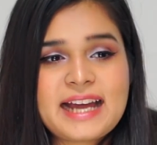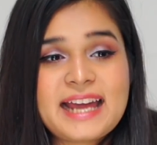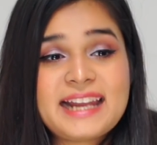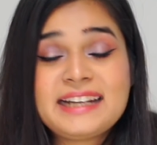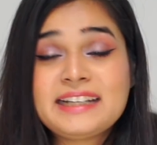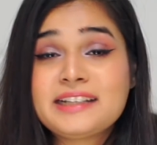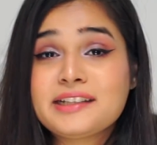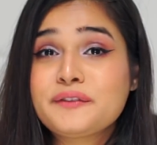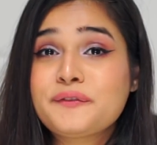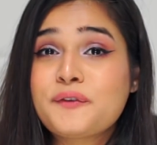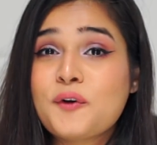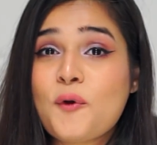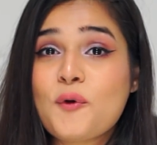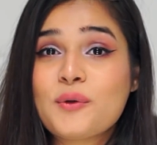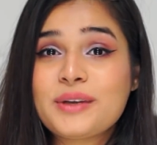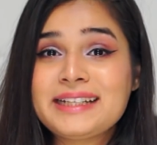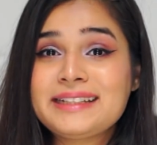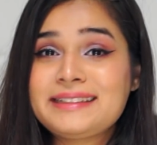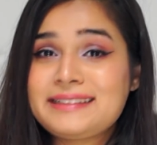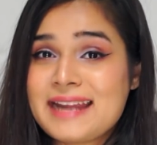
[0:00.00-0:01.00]
and I did it for
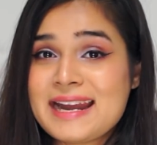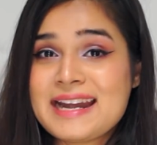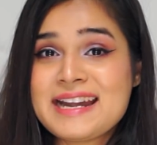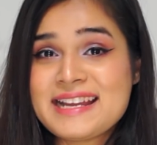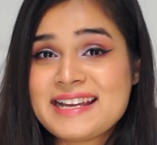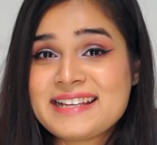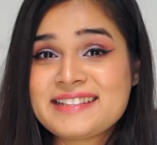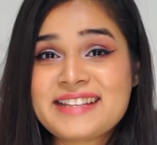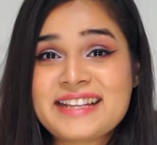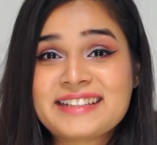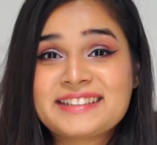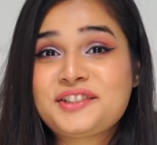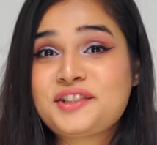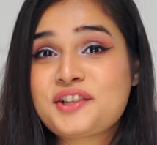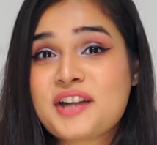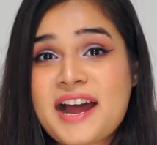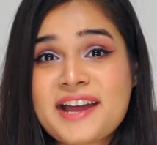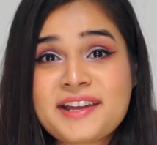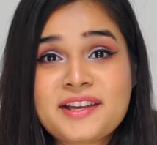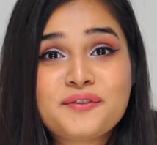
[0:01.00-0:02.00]
only 10 days, like the
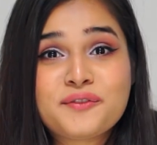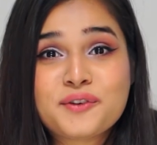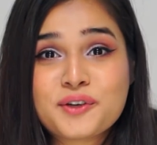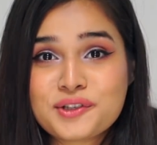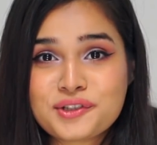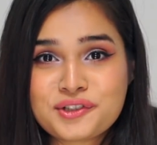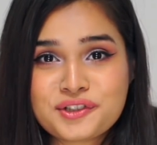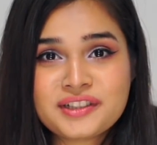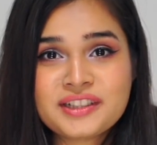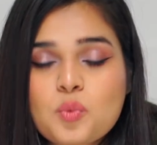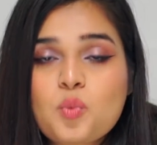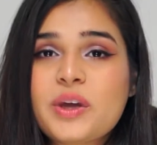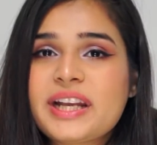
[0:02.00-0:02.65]
trial version.